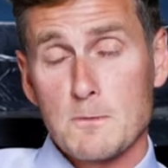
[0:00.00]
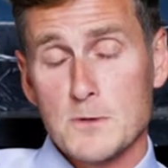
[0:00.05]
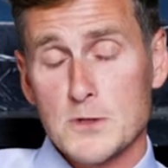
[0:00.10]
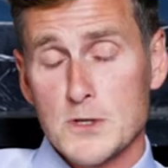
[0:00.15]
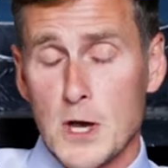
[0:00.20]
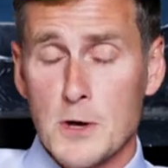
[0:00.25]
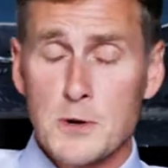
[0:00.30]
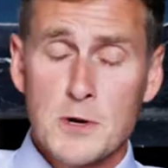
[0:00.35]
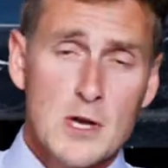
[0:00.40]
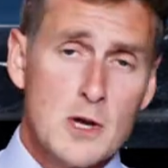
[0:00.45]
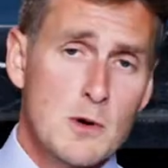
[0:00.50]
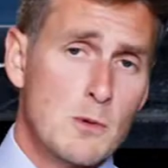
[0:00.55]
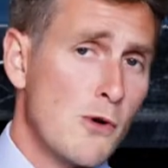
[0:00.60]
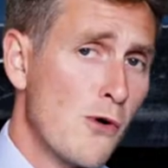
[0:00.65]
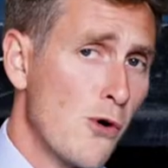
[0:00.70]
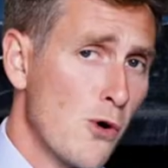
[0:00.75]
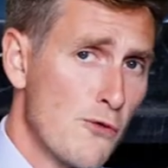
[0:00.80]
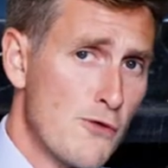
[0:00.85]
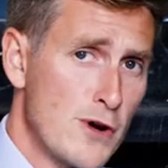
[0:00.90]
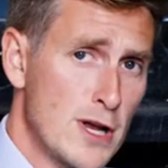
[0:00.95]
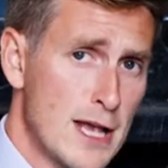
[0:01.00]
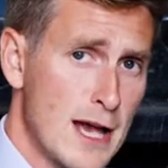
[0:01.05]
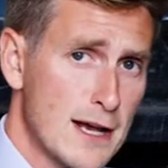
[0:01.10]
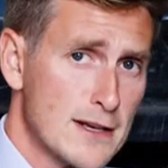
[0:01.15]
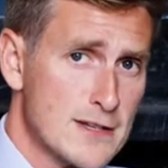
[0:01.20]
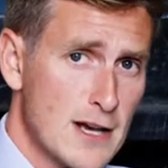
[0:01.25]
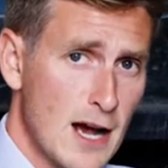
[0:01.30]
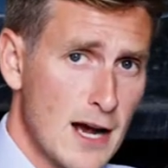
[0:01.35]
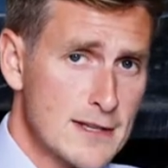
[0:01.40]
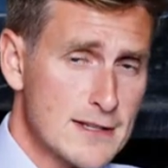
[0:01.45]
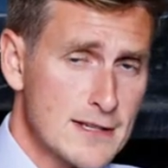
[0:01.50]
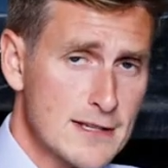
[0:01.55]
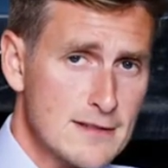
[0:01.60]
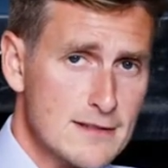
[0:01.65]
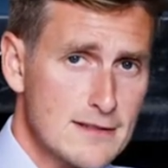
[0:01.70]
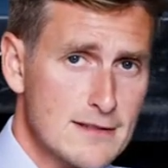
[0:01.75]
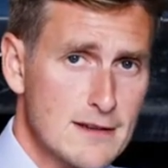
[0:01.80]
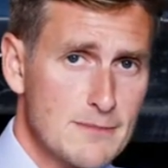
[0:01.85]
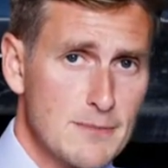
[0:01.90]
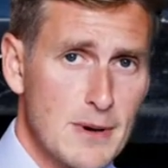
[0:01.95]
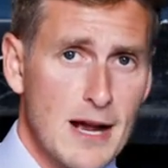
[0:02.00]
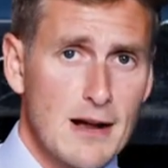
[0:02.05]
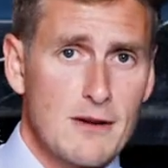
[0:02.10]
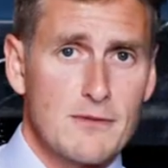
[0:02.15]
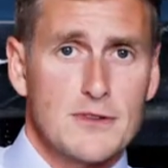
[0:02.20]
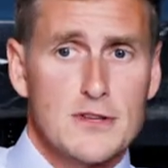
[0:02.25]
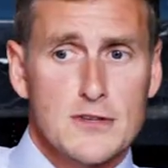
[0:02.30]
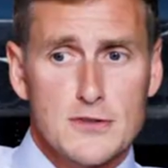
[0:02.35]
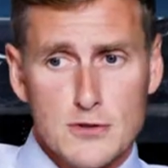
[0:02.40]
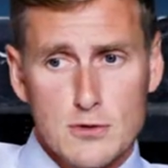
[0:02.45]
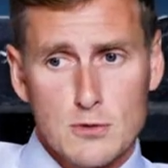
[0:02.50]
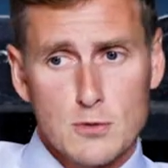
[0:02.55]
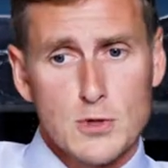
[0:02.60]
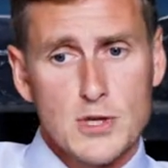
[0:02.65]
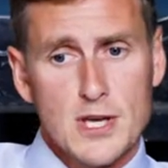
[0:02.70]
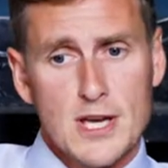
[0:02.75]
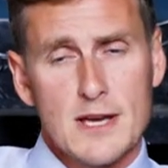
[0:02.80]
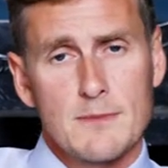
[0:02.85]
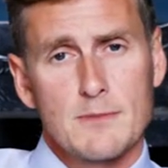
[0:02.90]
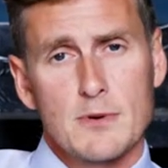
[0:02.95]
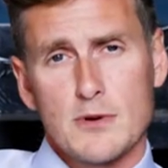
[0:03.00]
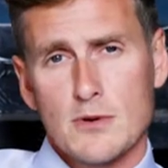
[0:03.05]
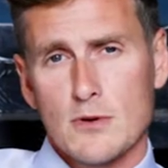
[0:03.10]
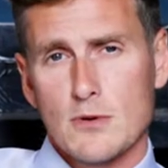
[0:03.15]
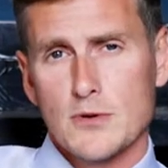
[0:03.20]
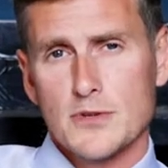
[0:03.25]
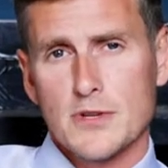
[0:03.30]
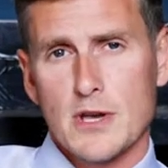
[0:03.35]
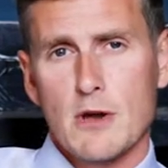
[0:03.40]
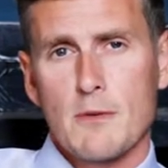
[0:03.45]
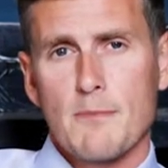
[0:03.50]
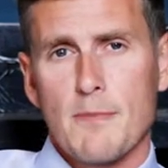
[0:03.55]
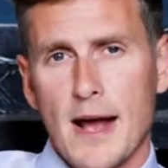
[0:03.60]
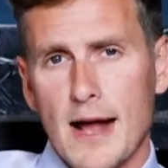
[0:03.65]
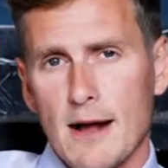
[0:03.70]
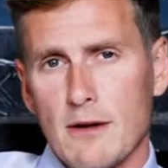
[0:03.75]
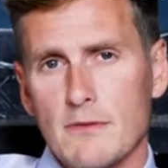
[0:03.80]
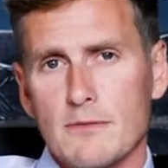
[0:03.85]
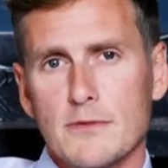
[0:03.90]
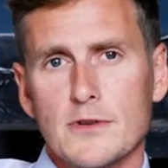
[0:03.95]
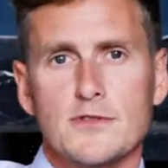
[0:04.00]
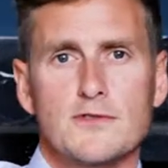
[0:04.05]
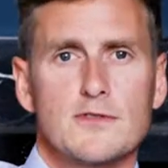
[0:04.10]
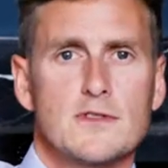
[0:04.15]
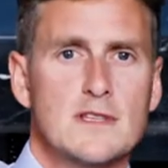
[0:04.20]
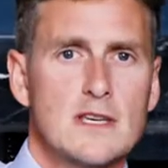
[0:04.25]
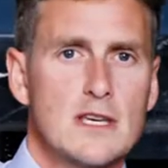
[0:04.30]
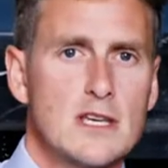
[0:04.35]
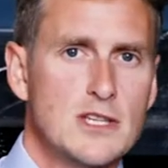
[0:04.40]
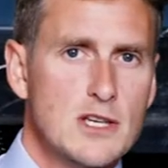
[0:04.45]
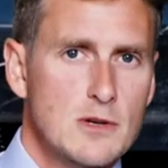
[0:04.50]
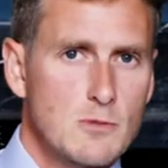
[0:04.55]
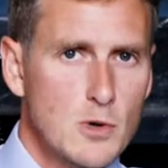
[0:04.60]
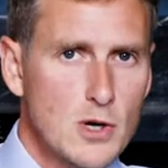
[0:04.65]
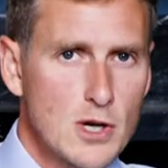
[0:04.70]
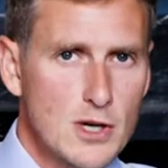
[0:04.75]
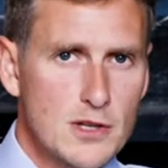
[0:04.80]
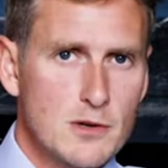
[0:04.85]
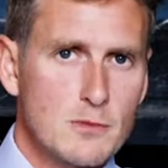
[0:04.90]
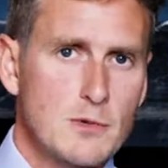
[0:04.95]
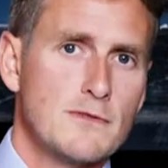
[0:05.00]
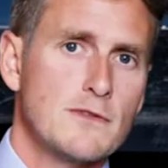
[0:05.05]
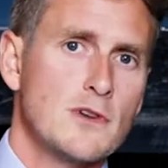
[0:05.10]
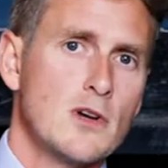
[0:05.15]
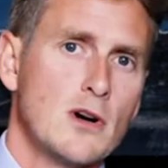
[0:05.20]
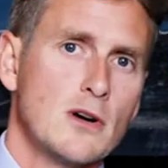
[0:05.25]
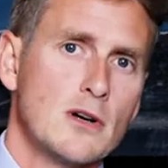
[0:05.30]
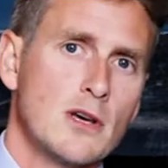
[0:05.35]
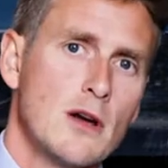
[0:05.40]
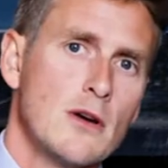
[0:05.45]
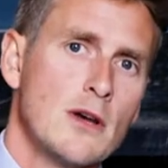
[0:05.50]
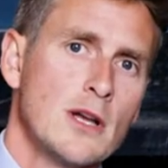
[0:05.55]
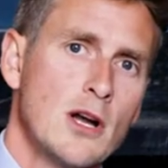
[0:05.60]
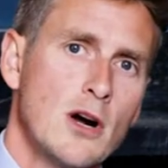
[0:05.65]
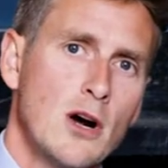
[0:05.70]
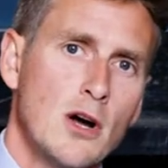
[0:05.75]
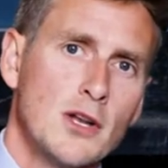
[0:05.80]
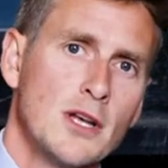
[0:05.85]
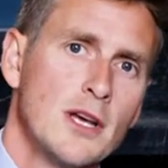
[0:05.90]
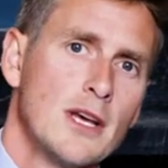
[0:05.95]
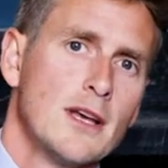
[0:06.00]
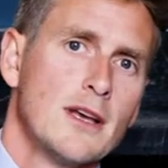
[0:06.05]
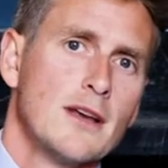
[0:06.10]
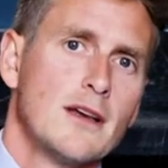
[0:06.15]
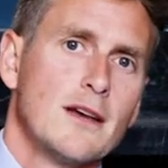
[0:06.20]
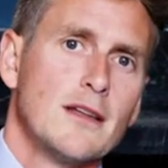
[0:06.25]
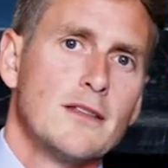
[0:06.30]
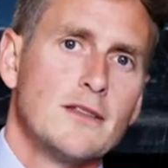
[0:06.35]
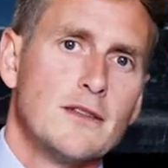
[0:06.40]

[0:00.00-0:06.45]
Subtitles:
So we're all really excited about this school year, but also about the strategic work that we've got going on and